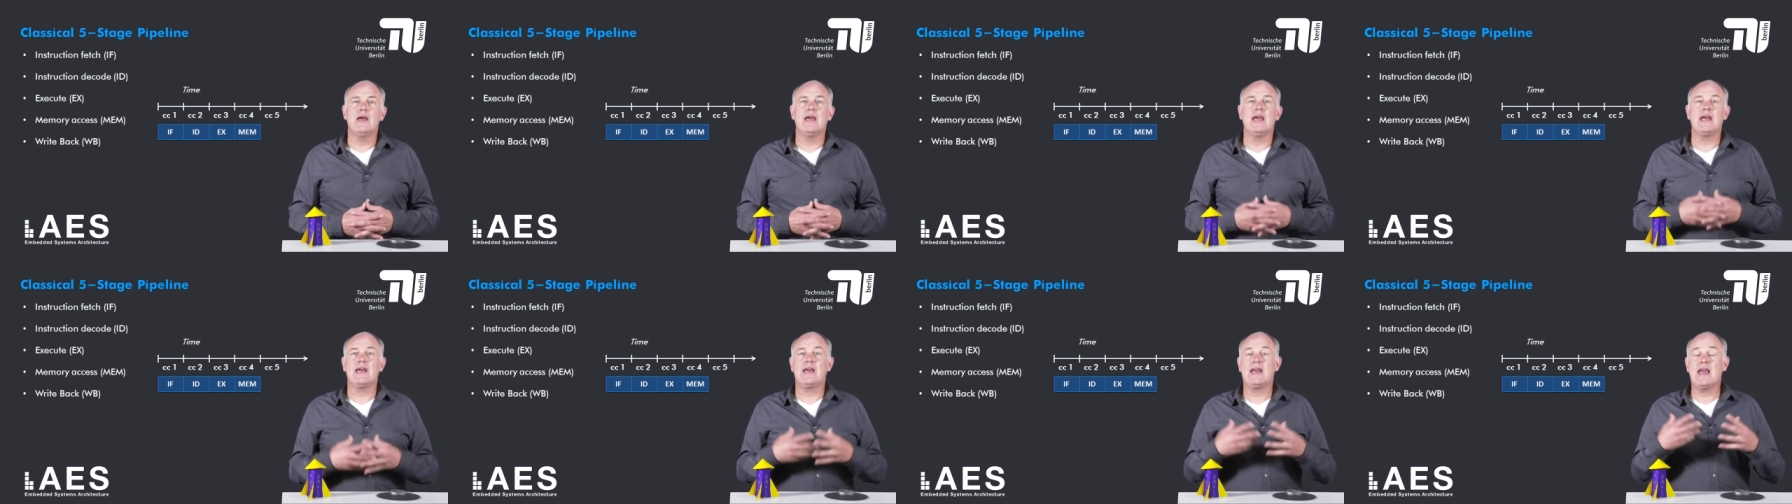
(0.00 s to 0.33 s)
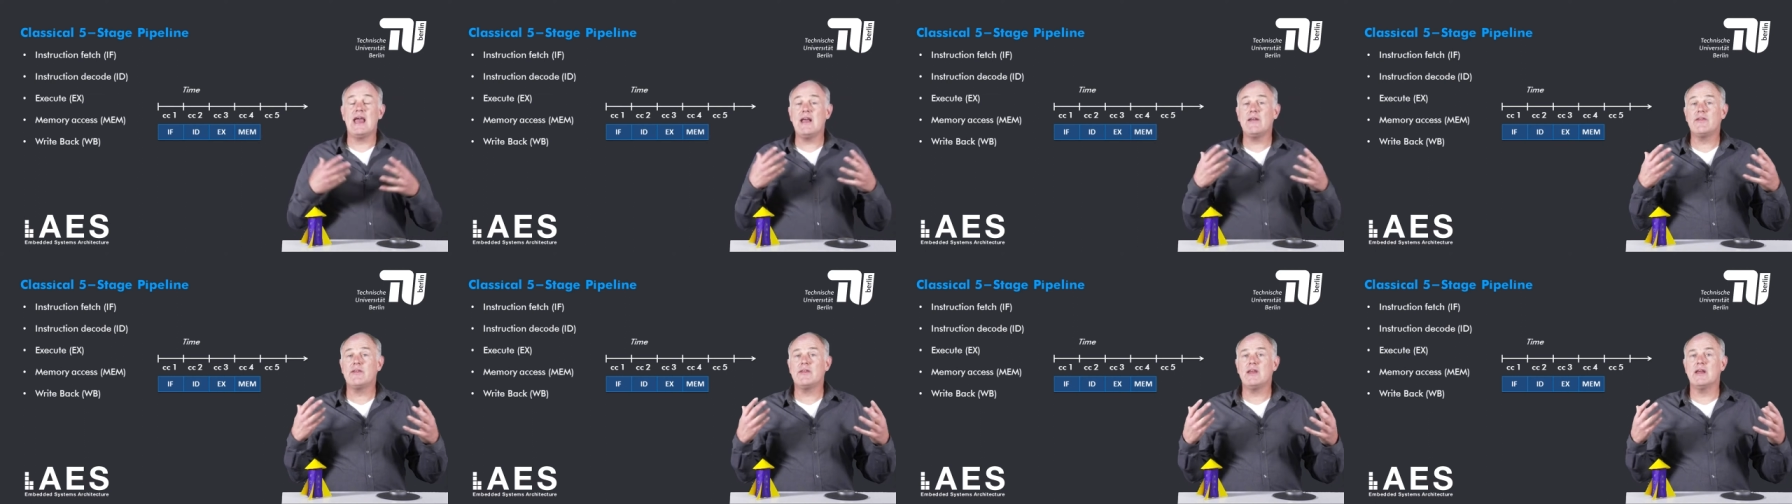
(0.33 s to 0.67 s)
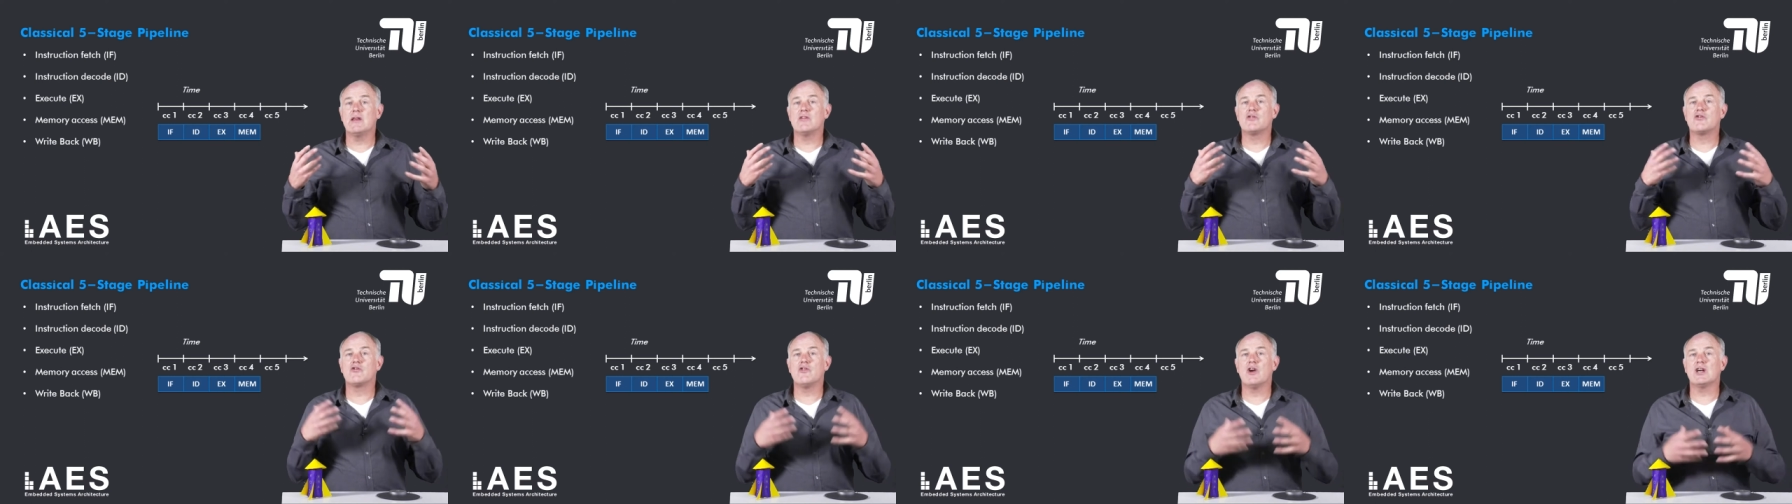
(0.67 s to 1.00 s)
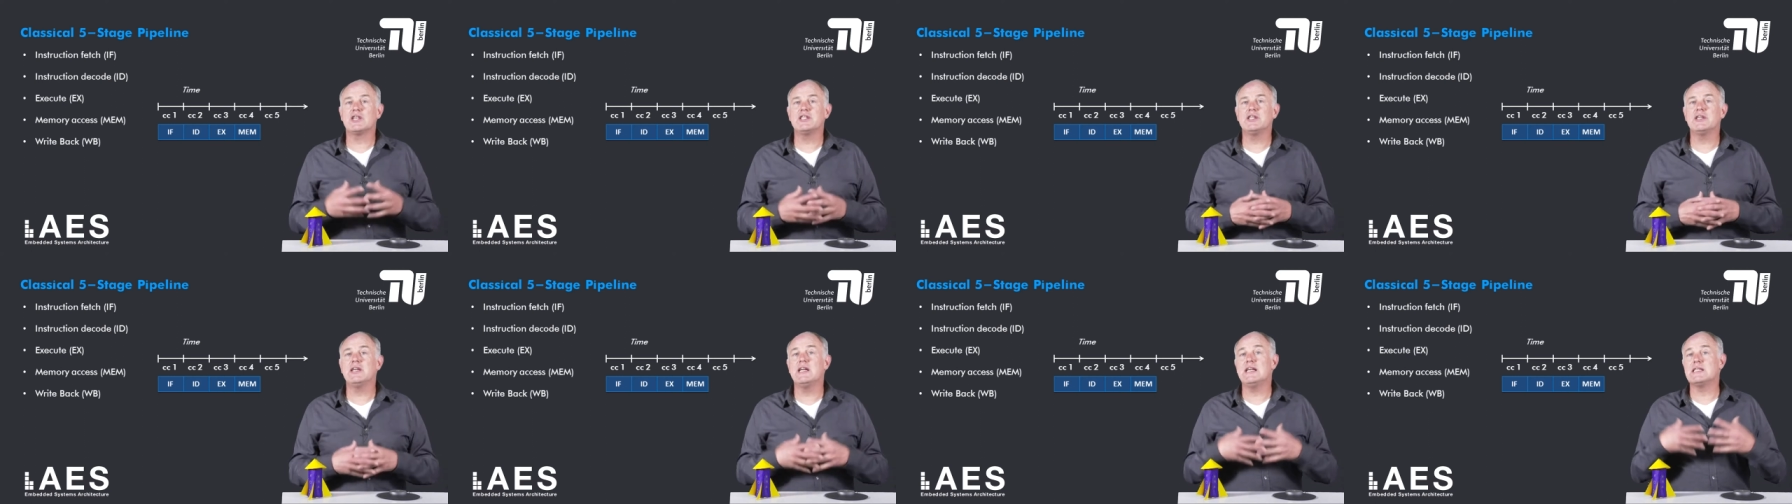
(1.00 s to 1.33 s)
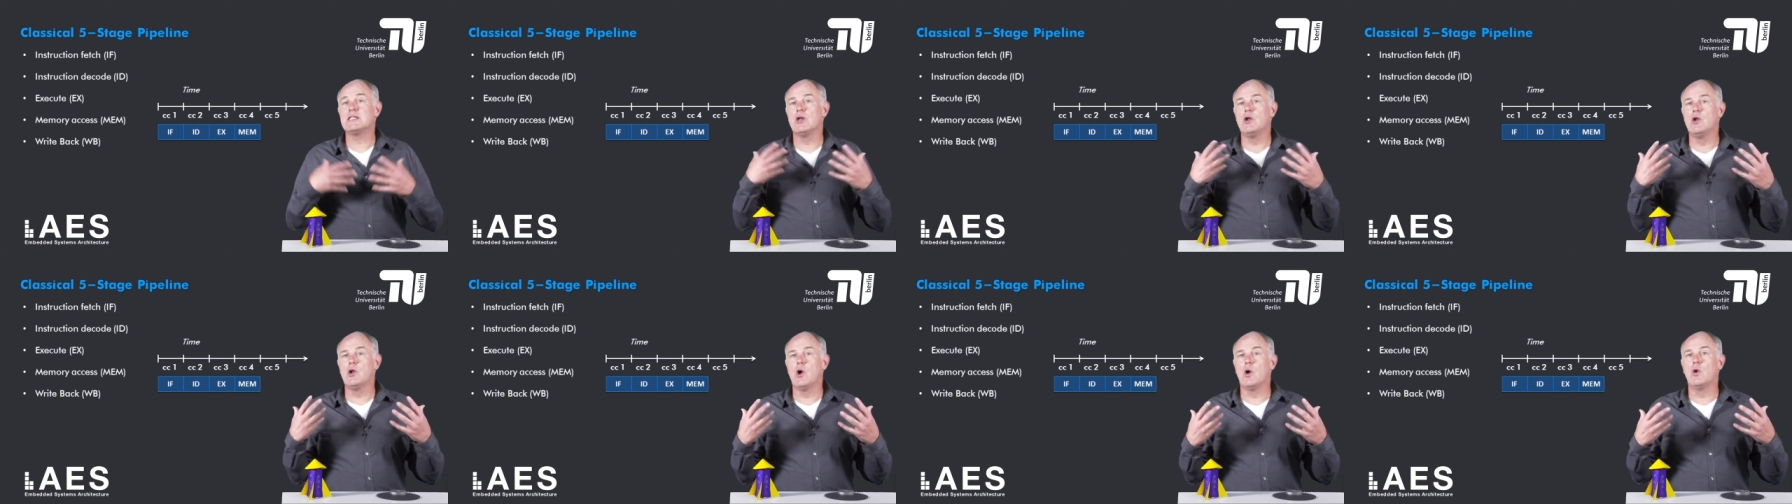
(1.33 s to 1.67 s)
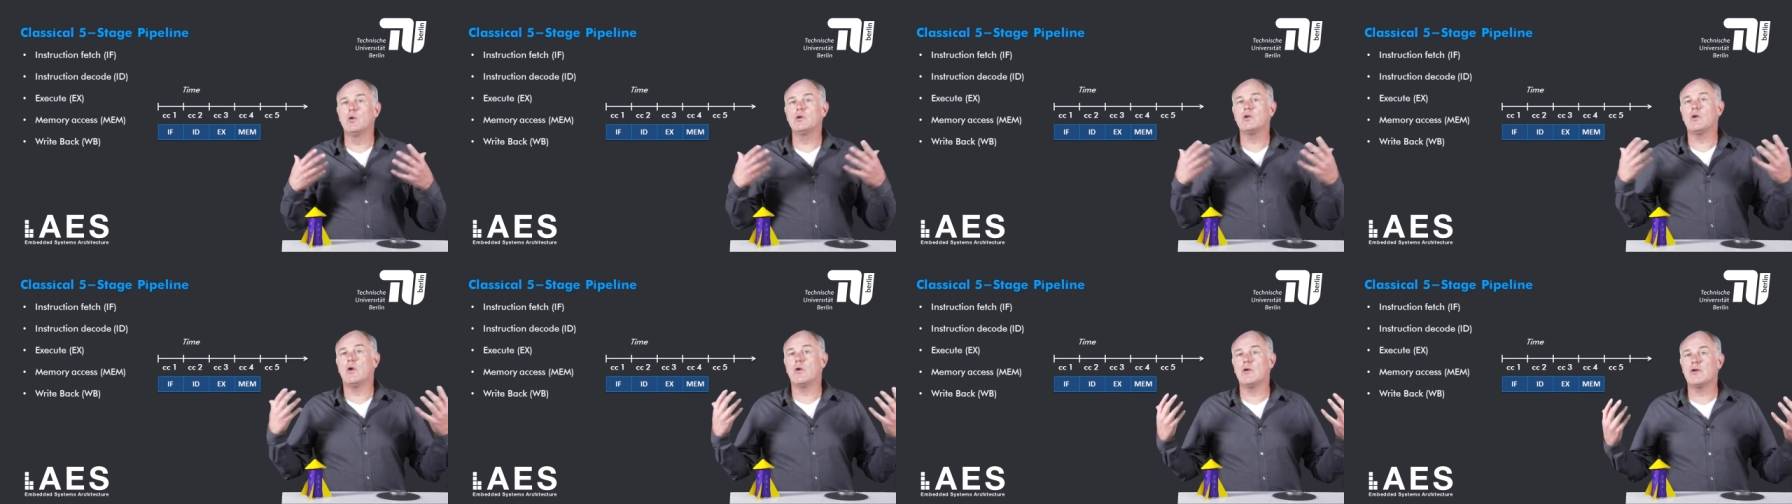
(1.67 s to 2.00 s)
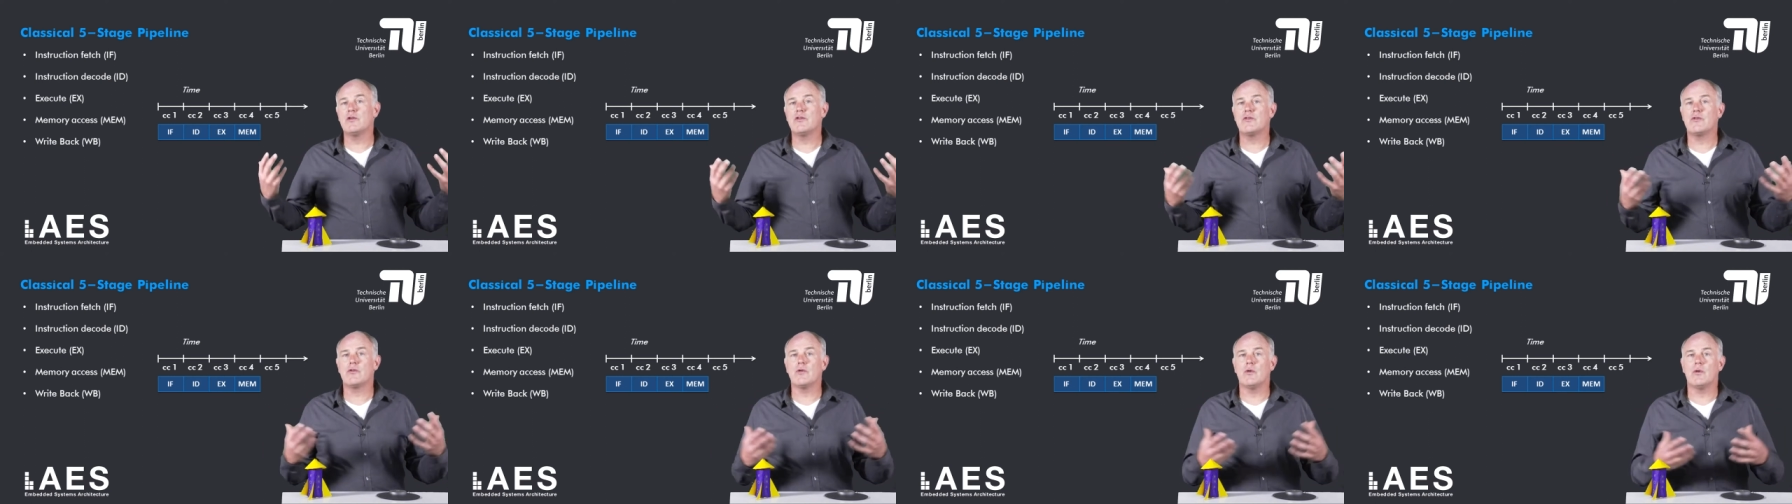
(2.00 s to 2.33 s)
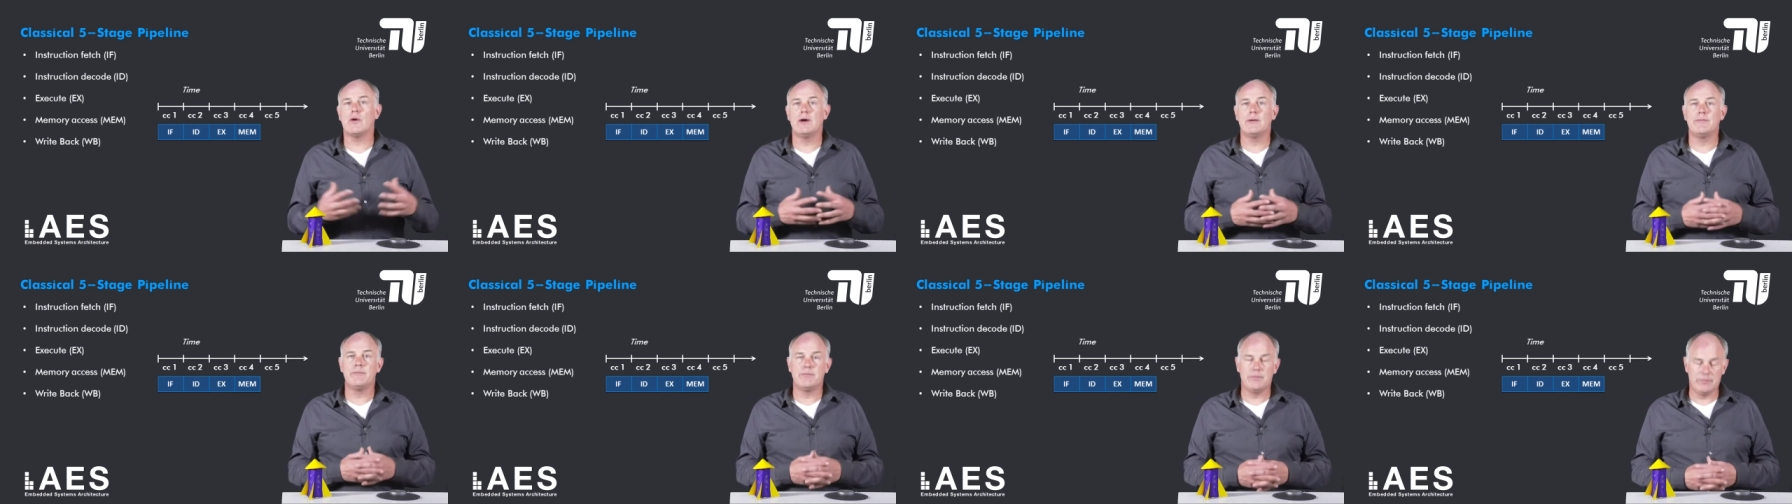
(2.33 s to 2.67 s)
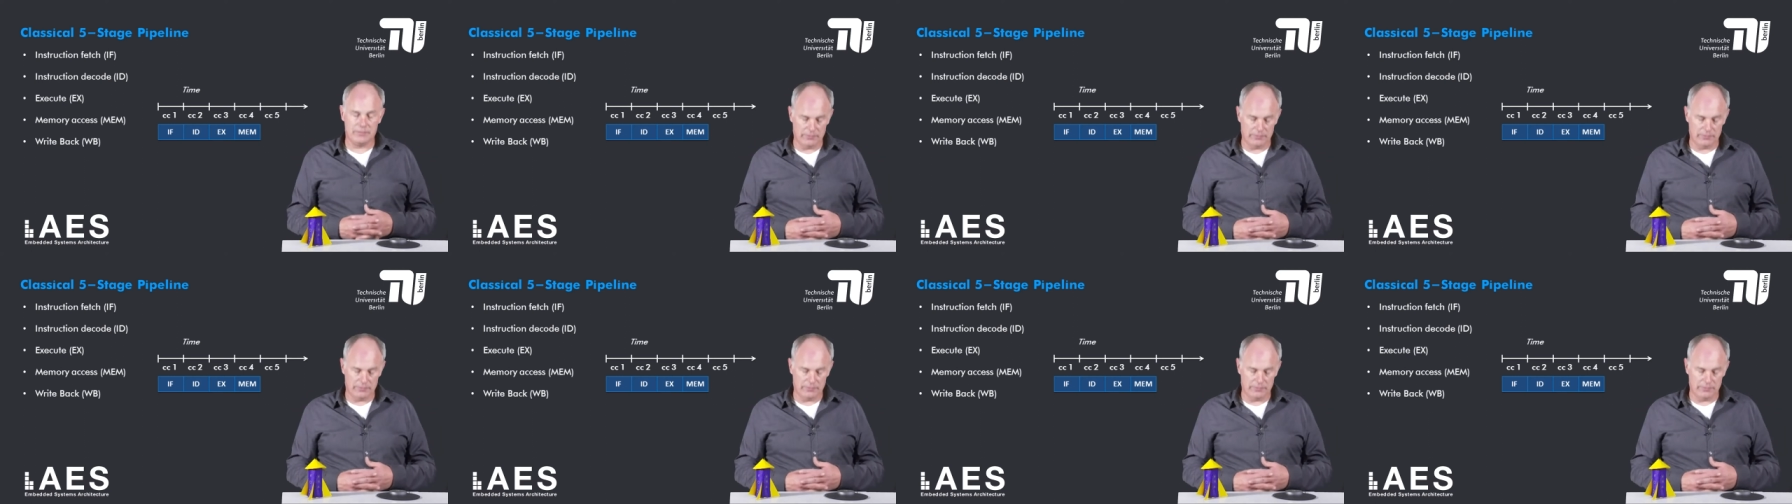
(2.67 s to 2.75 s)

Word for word: in case the instruction is a load or a store.